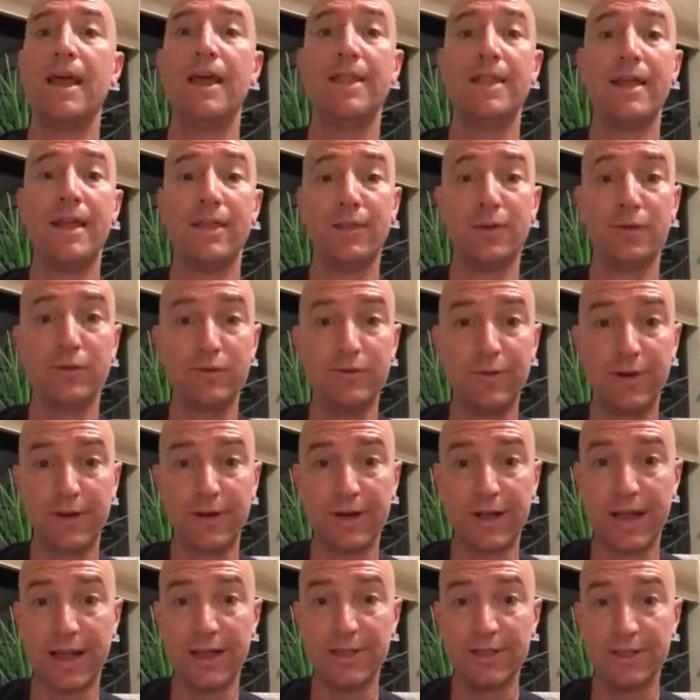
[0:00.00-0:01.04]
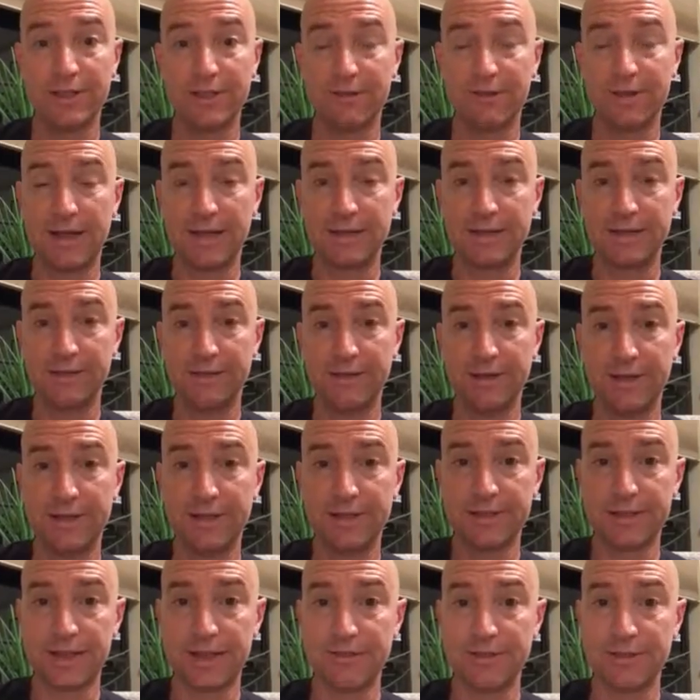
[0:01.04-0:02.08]
and that little variation of activity
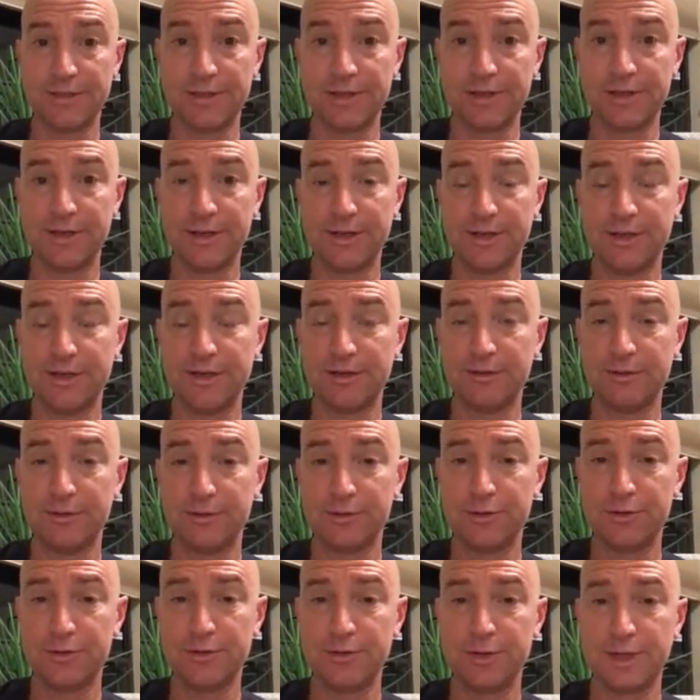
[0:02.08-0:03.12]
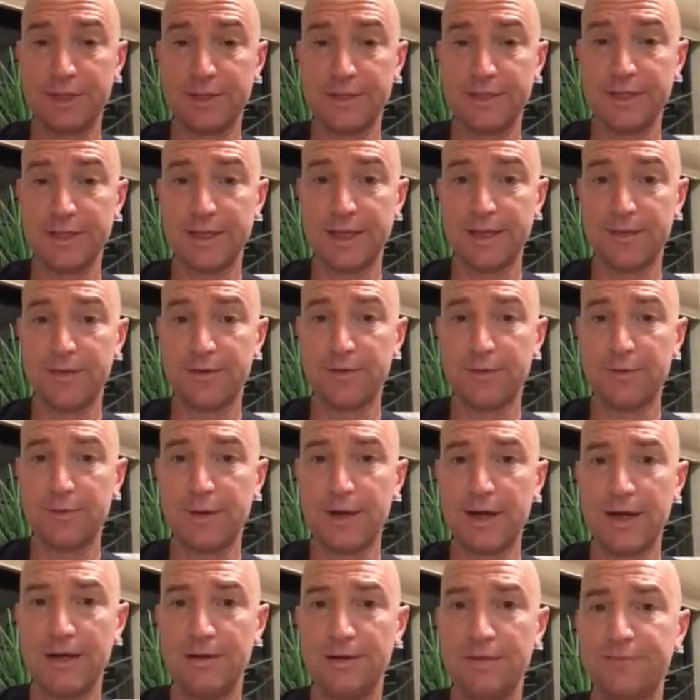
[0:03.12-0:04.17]
because I haven't done those two things together in a
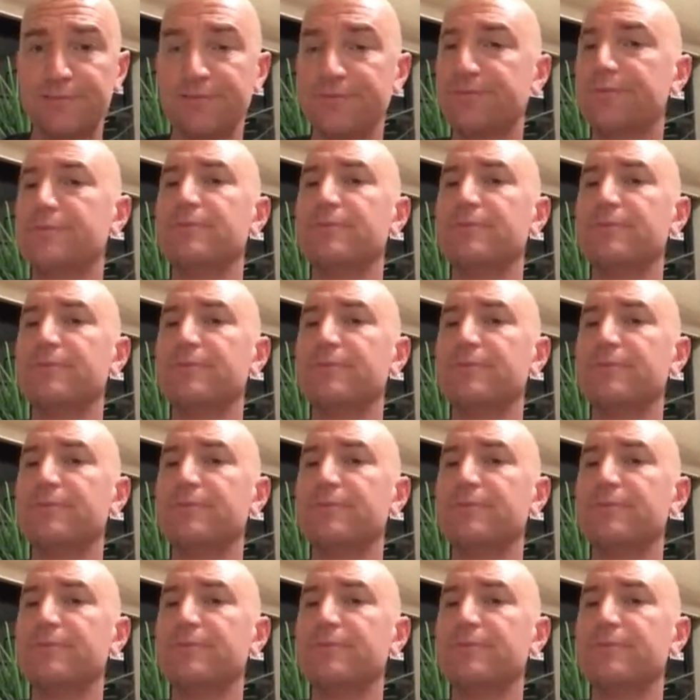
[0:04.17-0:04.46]
while.